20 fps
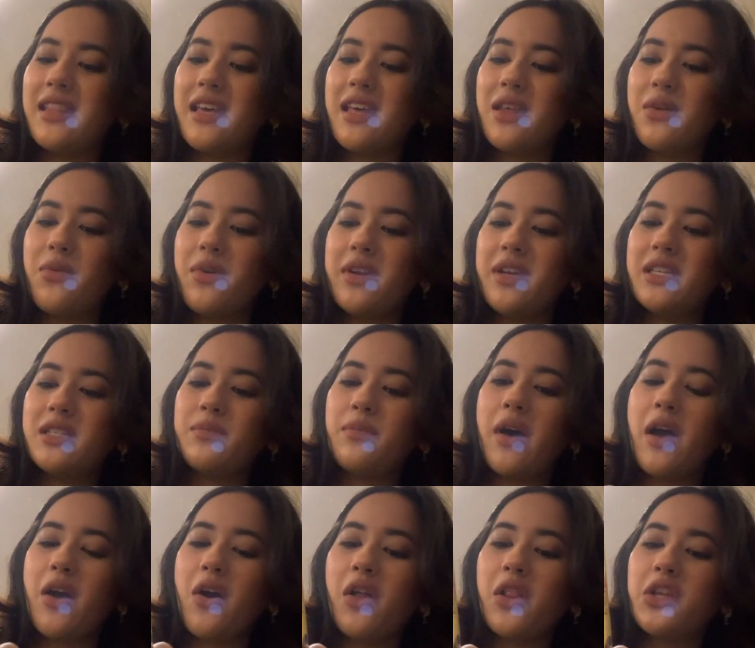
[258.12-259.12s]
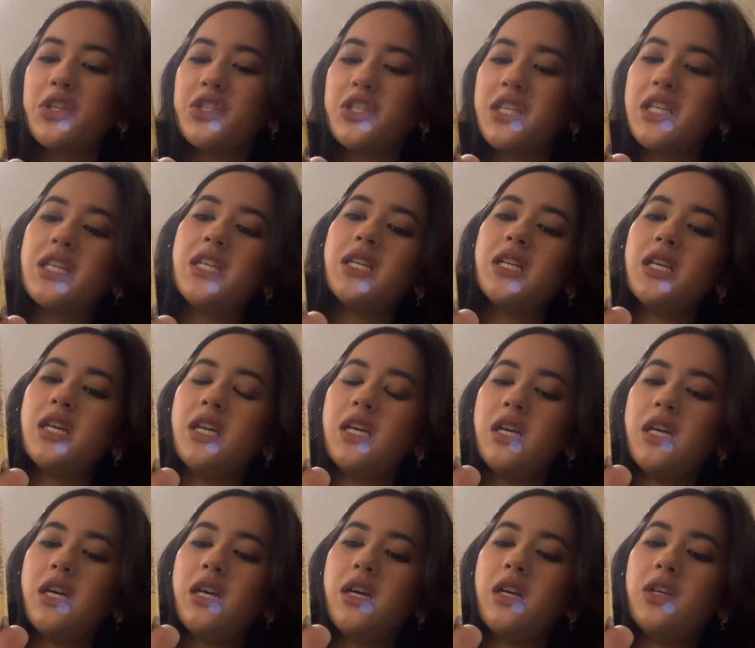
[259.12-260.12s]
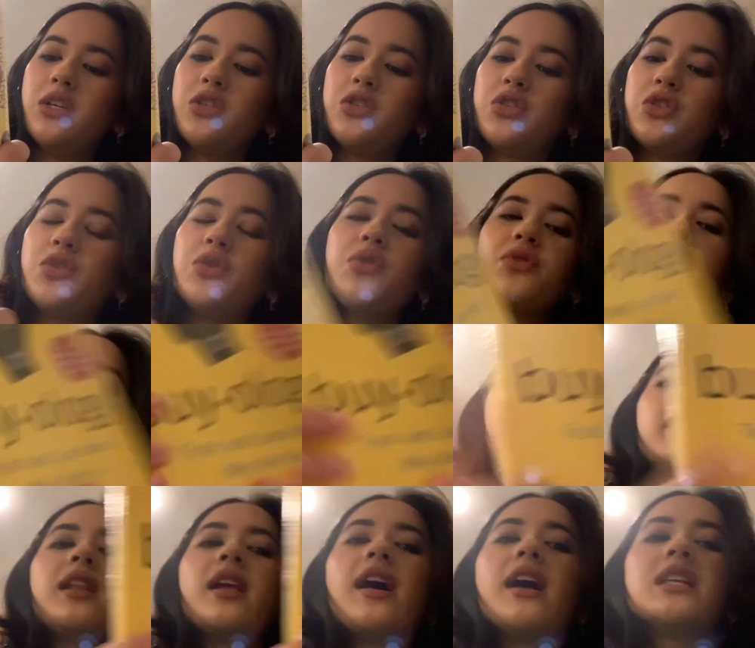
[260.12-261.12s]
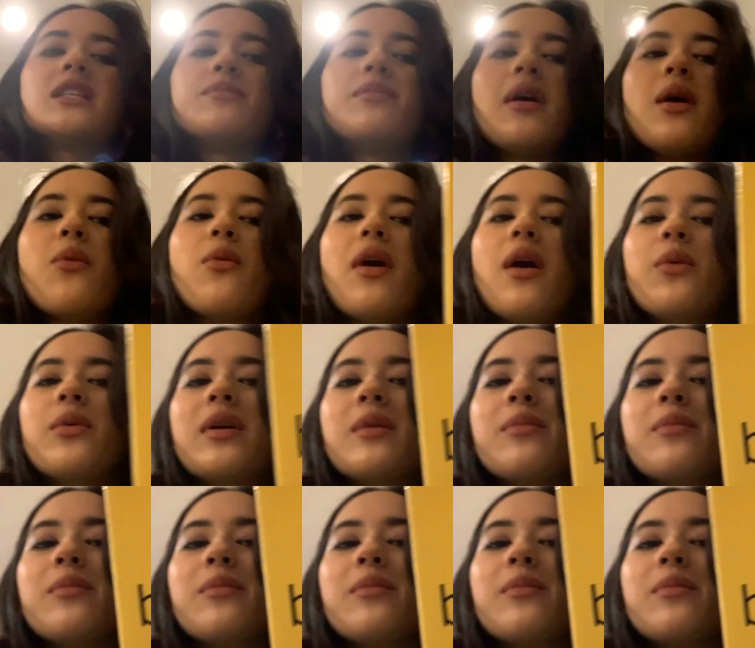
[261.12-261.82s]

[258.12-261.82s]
the other one is Buyology, Truth and Lies But What We